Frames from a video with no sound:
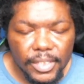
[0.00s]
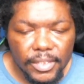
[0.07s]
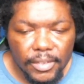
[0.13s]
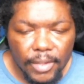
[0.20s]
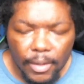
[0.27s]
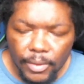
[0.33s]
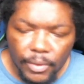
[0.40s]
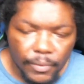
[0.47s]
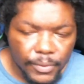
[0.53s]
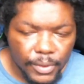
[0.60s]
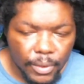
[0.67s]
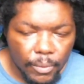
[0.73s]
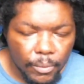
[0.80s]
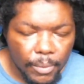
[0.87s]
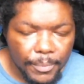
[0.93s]
don't know if it was like a
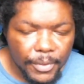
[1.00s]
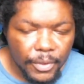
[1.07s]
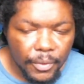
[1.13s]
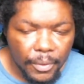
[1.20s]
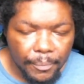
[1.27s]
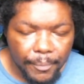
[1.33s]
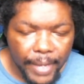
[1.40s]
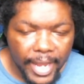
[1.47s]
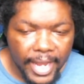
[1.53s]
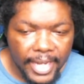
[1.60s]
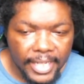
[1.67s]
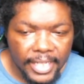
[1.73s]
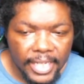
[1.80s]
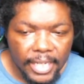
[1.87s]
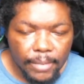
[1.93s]
woman or a
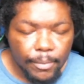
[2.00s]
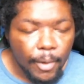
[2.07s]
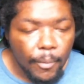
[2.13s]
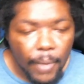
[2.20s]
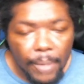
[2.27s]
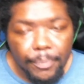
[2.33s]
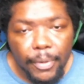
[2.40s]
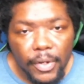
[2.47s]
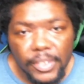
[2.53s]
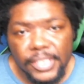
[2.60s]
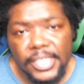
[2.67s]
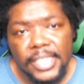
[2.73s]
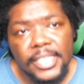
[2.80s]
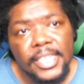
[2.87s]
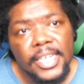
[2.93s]
man, but one
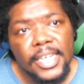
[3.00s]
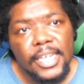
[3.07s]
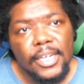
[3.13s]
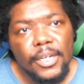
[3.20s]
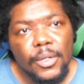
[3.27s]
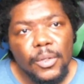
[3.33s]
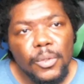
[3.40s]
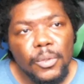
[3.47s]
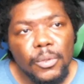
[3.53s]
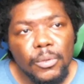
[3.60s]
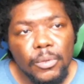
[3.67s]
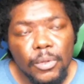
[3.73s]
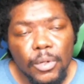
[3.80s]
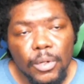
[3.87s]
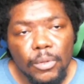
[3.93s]
person who
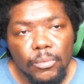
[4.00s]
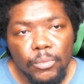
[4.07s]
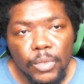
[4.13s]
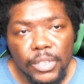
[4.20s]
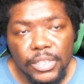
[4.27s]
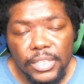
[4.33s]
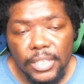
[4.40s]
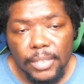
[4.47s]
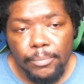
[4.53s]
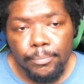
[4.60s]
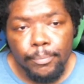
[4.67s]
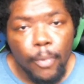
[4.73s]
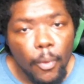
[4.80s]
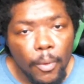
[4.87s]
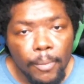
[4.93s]
was
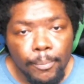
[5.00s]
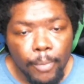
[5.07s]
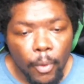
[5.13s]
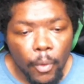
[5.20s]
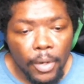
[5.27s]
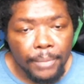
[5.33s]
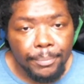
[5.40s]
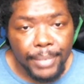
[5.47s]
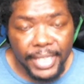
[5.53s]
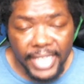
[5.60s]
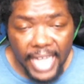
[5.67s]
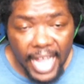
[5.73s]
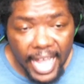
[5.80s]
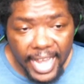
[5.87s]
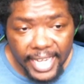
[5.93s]
born
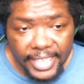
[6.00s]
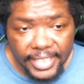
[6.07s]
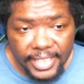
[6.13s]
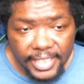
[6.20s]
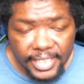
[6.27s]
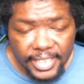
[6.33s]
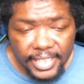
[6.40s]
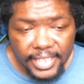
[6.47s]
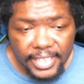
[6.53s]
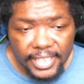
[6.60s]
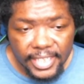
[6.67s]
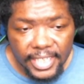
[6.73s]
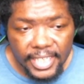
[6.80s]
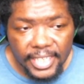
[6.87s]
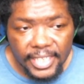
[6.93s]
blind
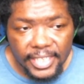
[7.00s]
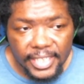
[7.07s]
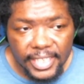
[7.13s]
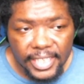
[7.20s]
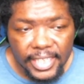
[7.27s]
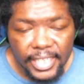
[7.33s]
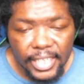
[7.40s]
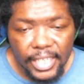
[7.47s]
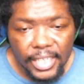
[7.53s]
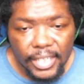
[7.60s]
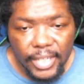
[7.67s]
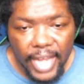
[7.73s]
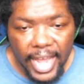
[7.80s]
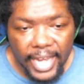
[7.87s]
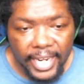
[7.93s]
had
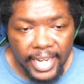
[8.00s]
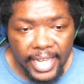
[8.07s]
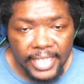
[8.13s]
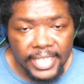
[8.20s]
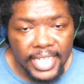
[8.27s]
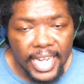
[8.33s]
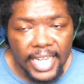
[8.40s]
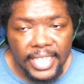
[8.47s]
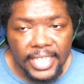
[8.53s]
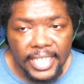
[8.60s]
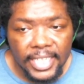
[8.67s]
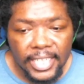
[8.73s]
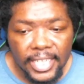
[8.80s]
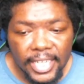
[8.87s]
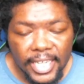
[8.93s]
like
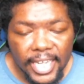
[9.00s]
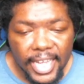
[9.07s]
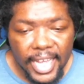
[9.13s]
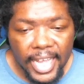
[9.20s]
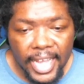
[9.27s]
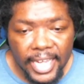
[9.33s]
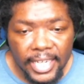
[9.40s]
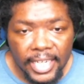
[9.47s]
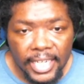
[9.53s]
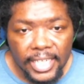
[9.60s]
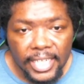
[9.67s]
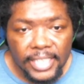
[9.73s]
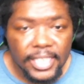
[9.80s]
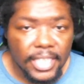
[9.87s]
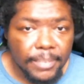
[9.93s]
DID, and
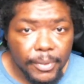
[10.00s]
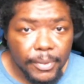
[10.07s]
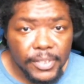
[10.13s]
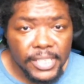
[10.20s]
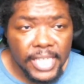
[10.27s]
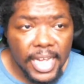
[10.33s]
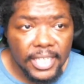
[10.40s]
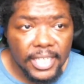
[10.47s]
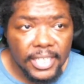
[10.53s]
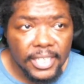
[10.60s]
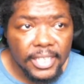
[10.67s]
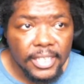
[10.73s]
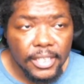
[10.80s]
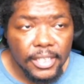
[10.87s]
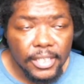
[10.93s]
his other personality
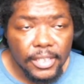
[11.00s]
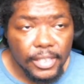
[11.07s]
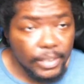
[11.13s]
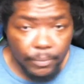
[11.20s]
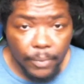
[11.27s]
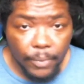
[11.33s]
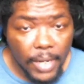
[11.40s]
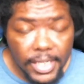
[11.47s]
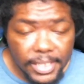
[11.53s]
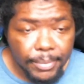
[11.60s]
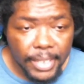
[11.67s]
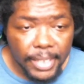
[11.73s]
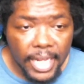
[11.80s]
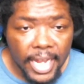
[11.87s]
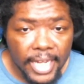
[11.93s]
wasn't
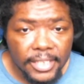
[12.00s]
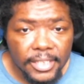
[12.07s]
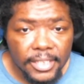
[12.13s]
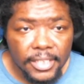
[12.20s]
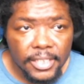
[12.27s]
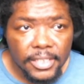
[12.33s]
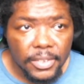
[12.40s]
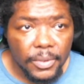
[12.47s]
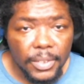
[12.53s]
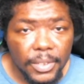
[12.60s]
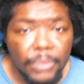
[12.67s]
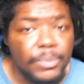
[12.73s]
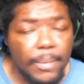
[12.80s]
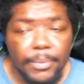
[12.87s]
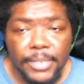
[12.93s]
blind, so he
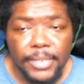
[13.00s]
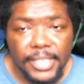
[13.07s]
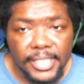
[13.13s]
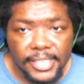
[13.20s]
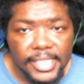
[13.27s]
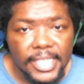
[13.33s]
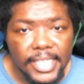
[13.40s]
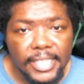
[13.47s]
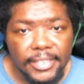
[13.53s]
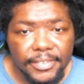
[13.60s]
was able to see.